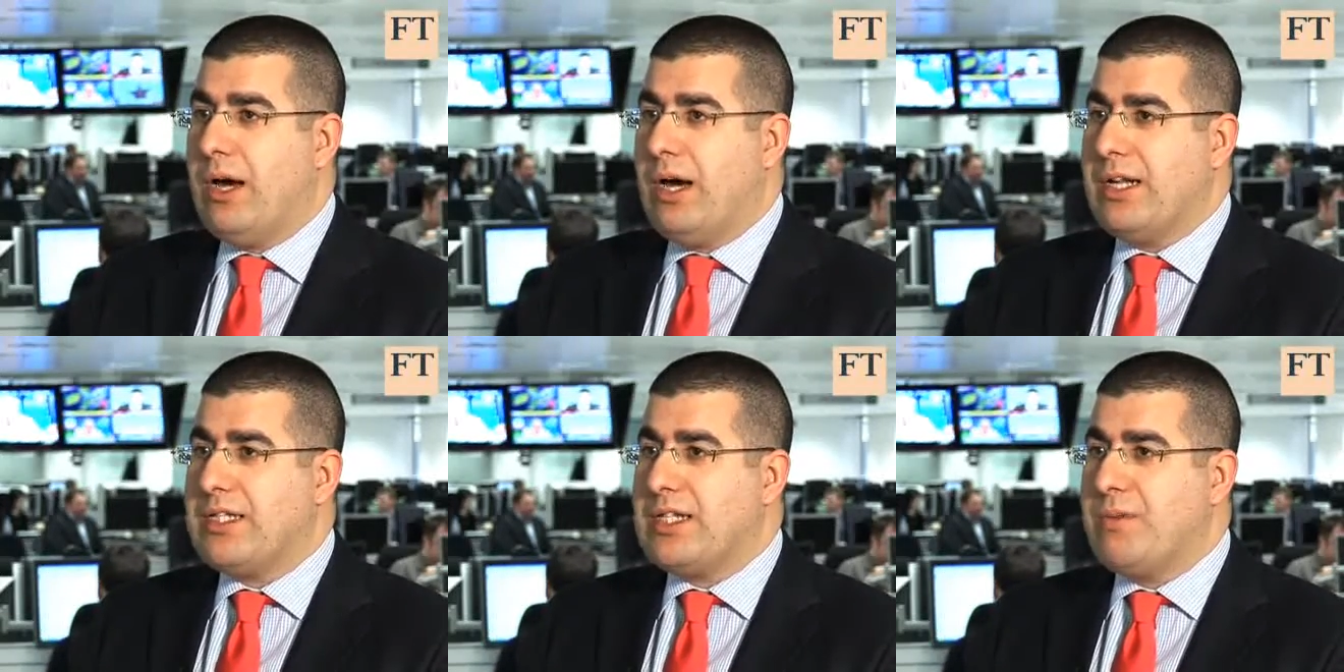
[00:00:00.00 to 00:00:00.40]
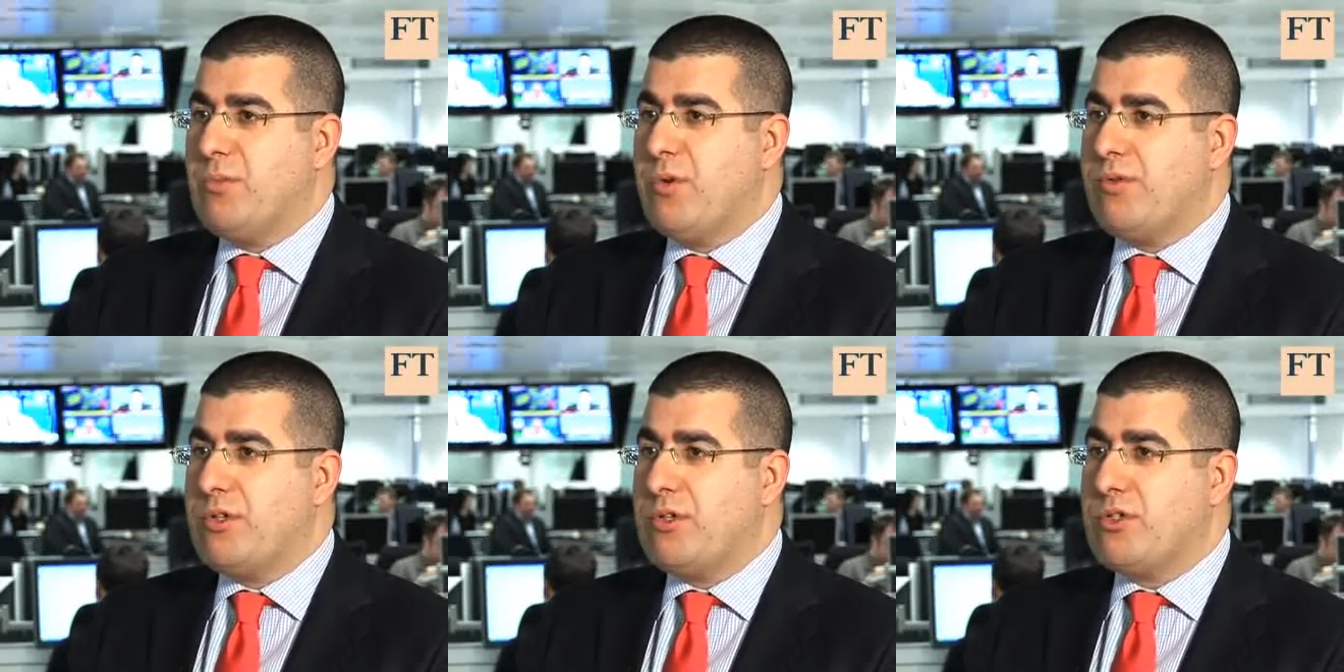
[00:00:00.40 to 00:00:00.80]
and she
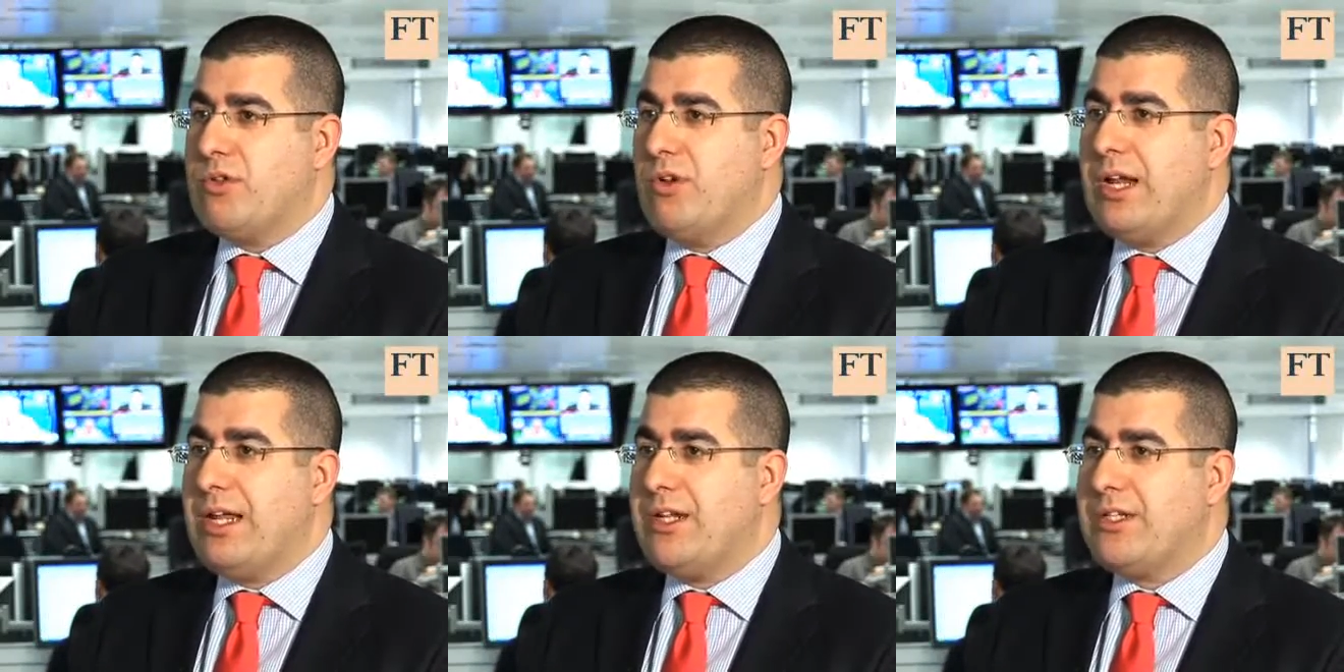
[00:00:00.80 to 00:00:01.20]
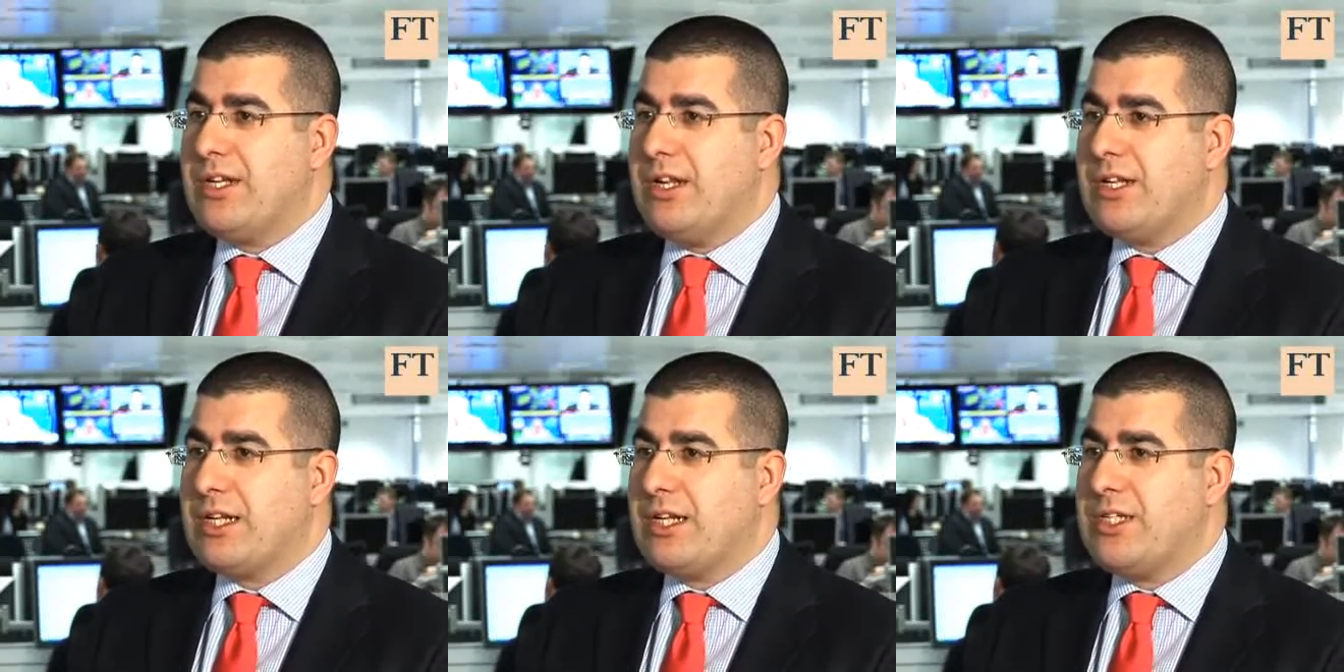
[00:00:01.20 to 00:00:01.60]
moved just to
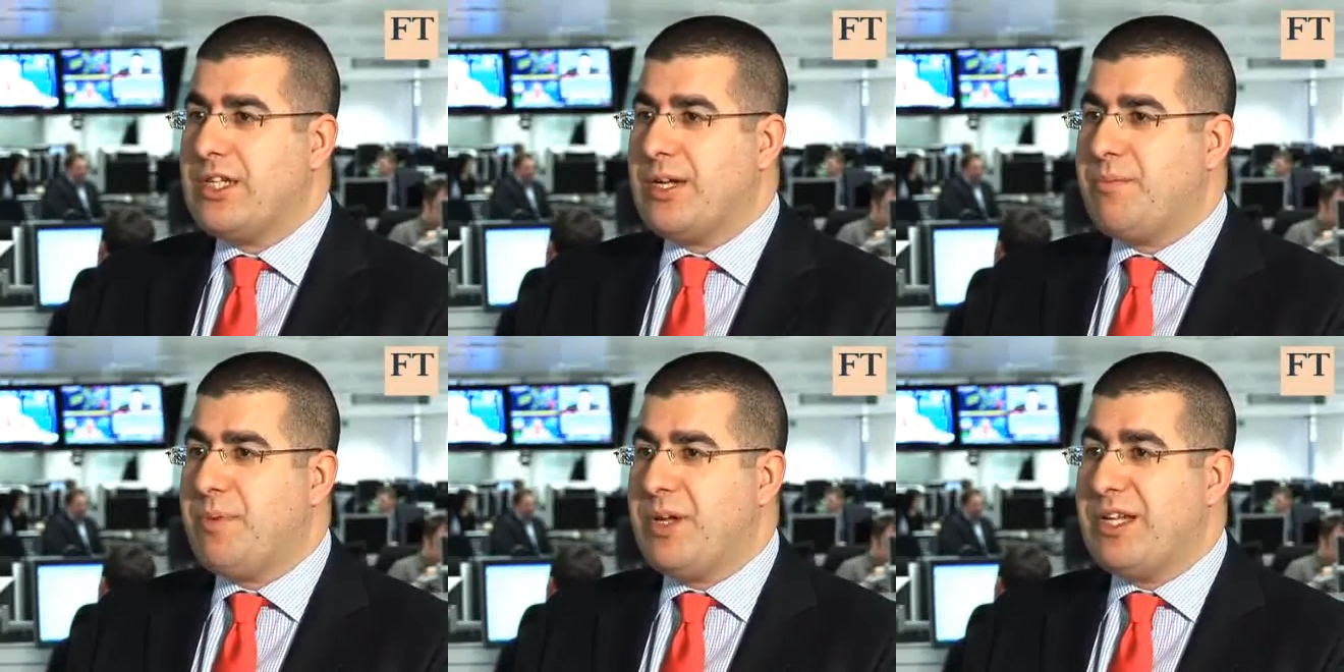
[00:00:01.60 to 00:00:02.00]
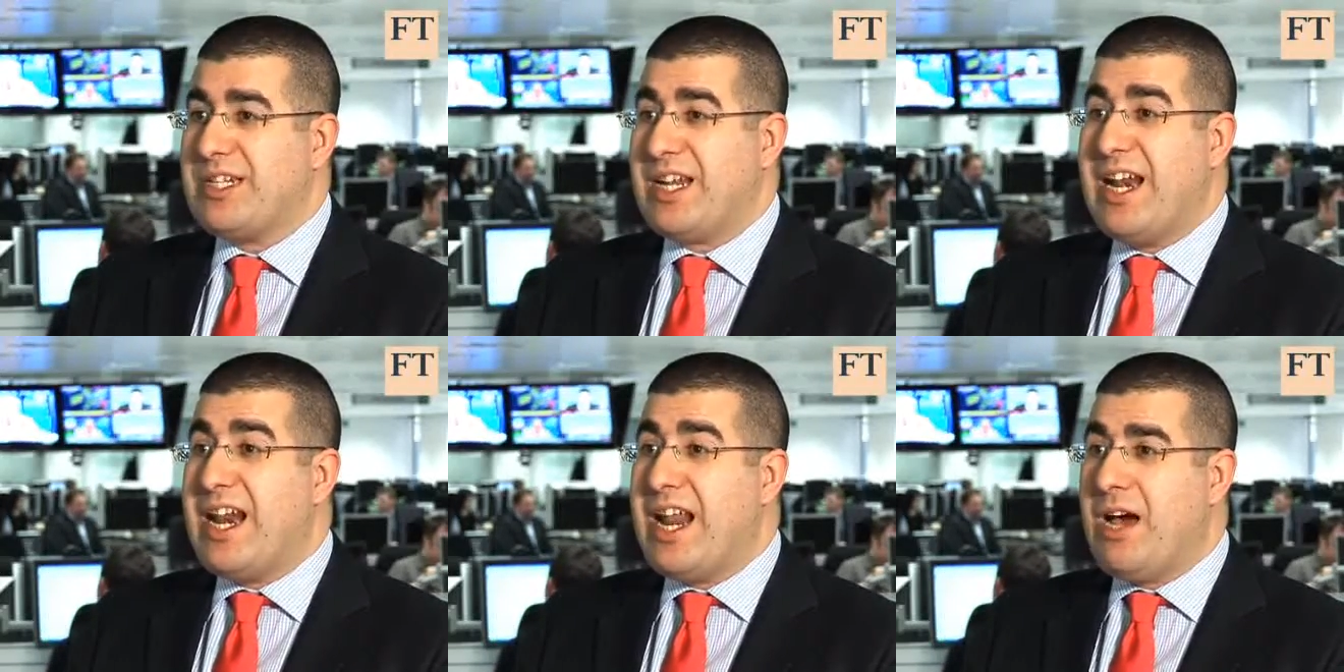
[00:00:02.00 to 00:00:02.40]
lentils and
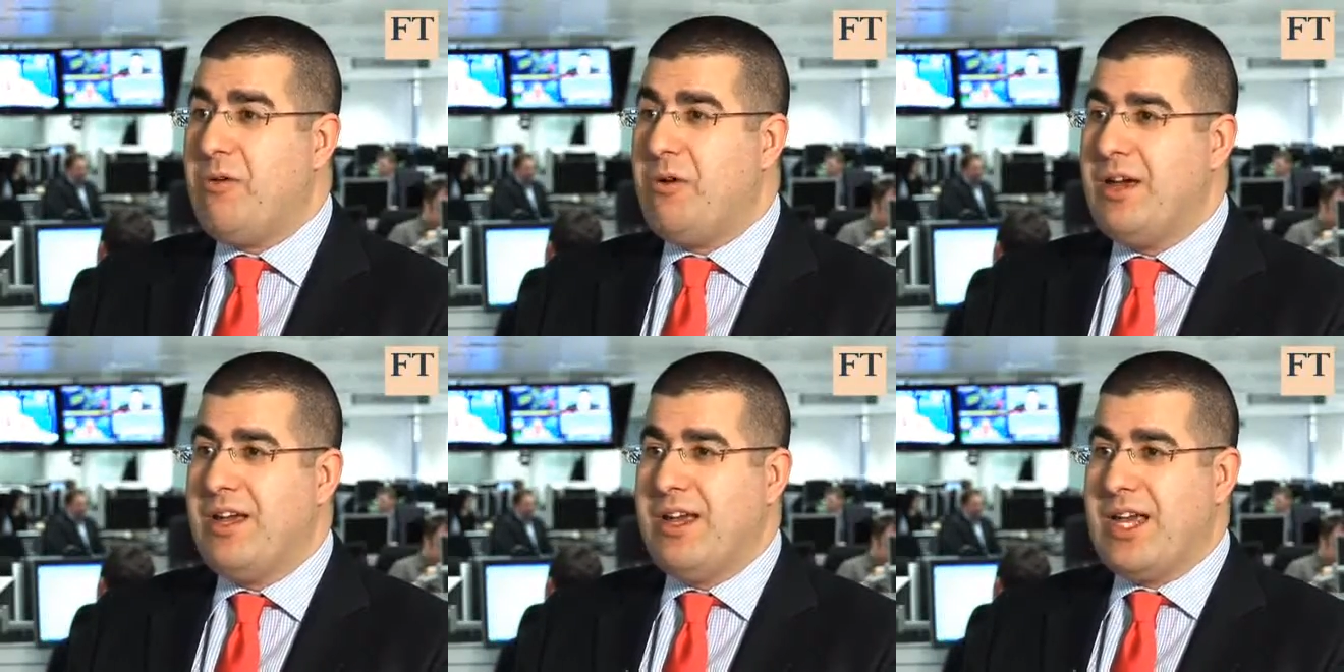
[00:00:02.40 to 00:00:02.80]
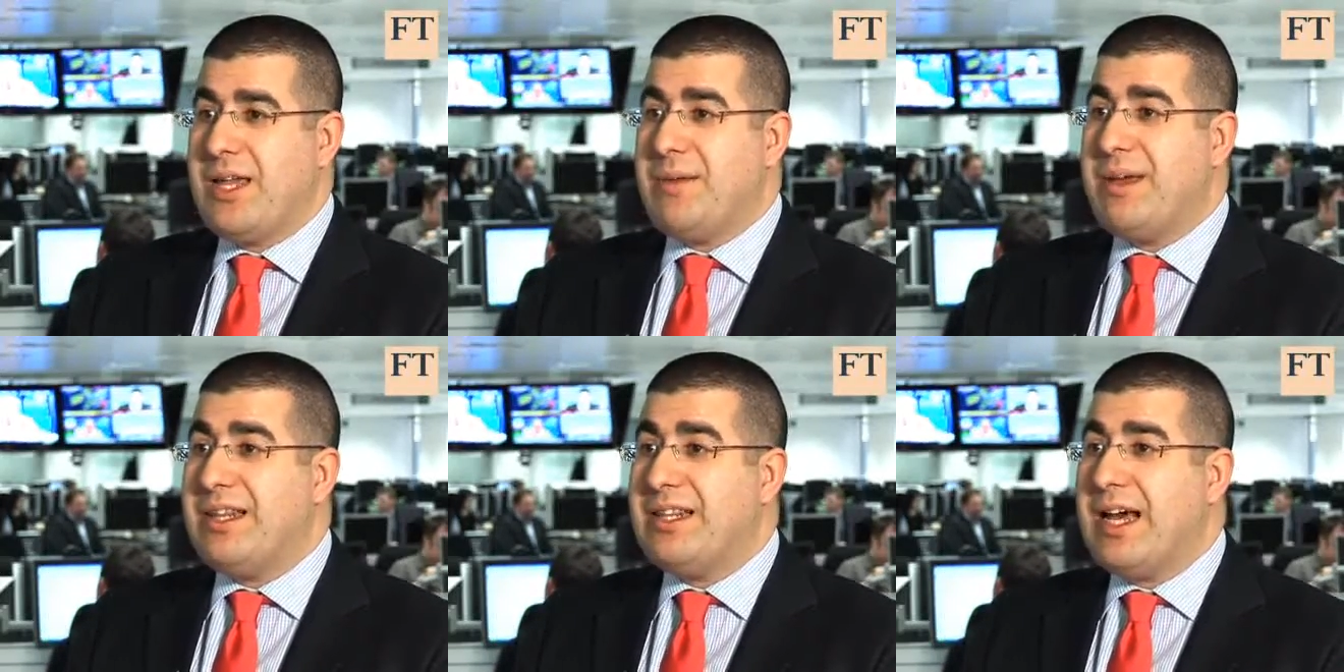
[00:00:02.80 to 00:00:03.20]
chickpeas, and now
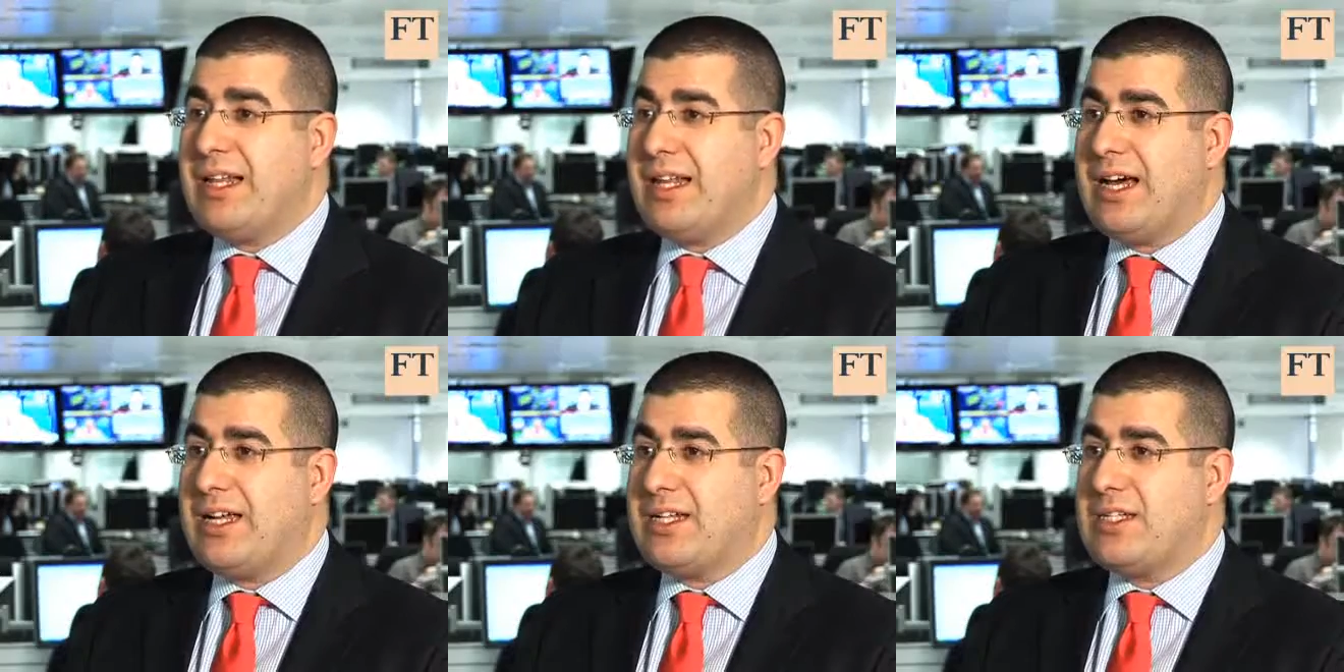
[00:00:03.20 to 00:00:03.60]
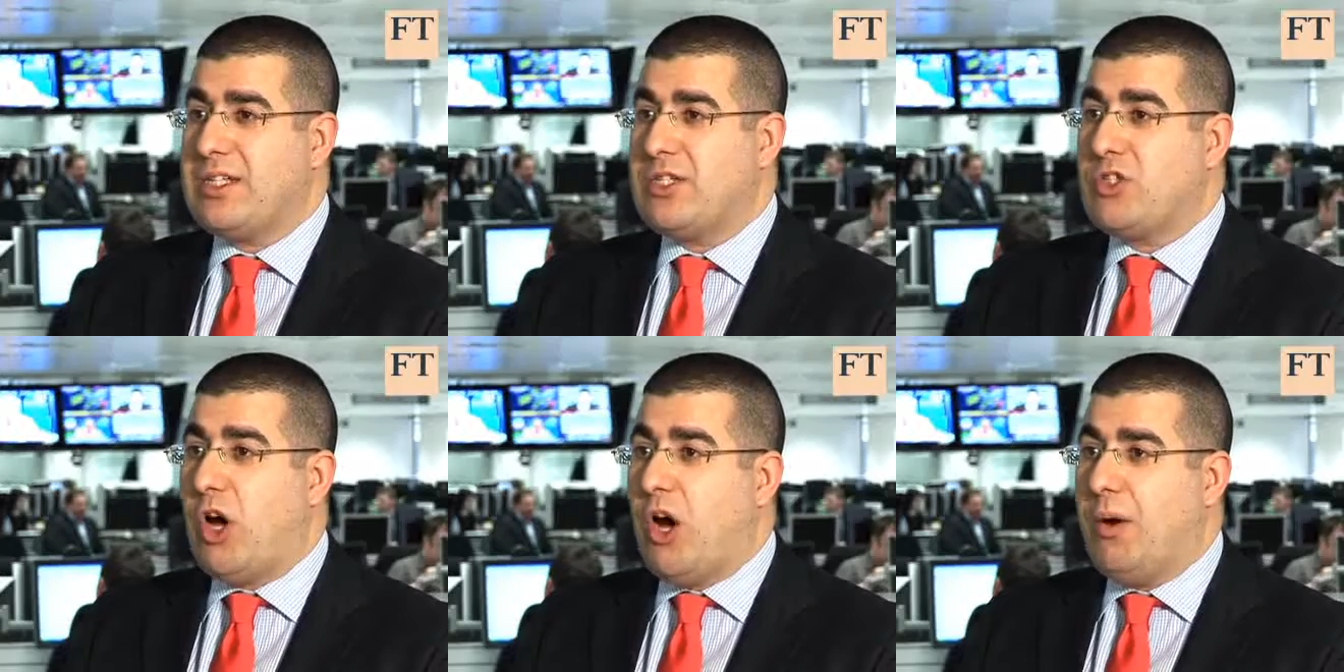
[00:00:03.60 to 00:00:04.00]
even that
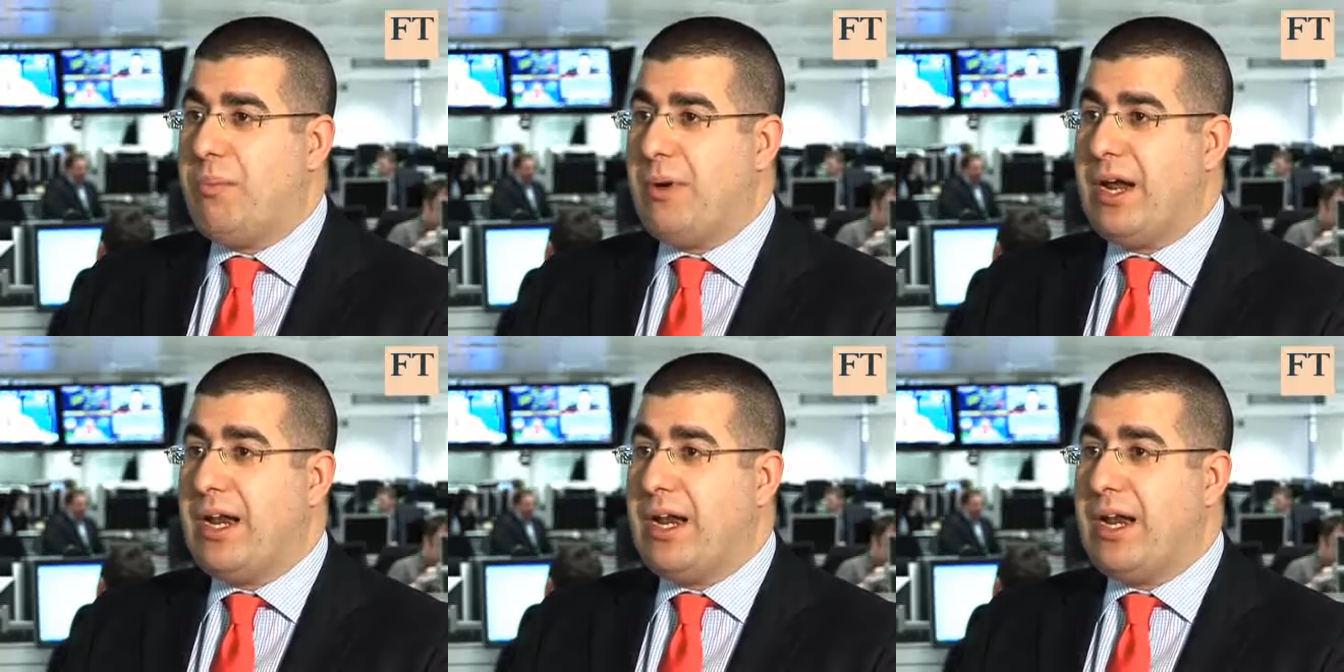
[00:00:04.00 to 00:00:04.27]
has stopped,